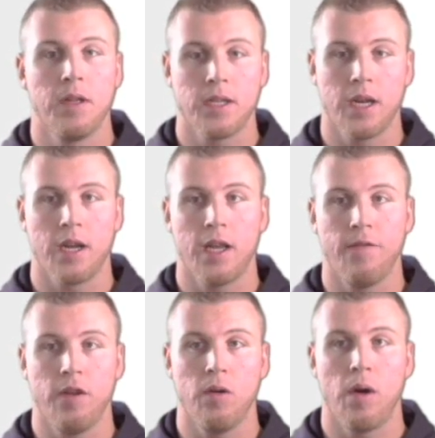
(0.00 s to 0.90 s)
It's going to give
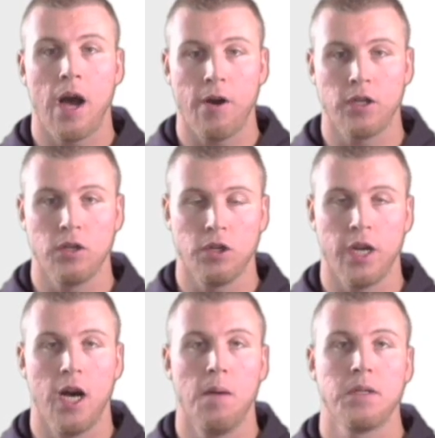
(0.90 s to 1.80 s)
you how your
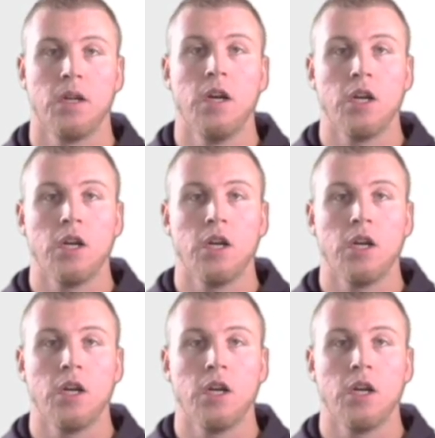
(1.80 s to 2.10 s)
solution helps.